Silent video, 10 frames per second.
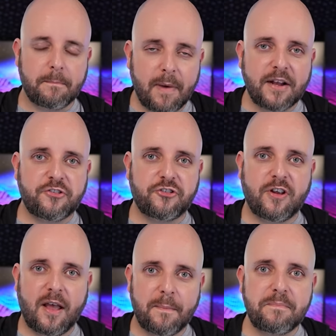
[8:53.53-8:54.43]
much
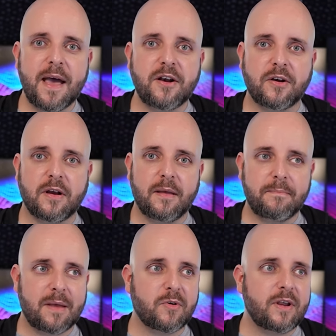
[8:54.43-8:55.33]
better
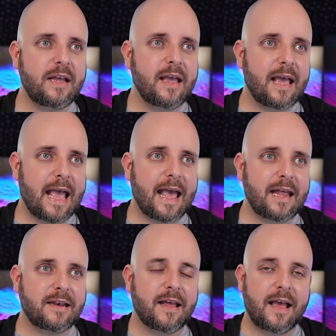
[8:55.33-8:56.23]
memory and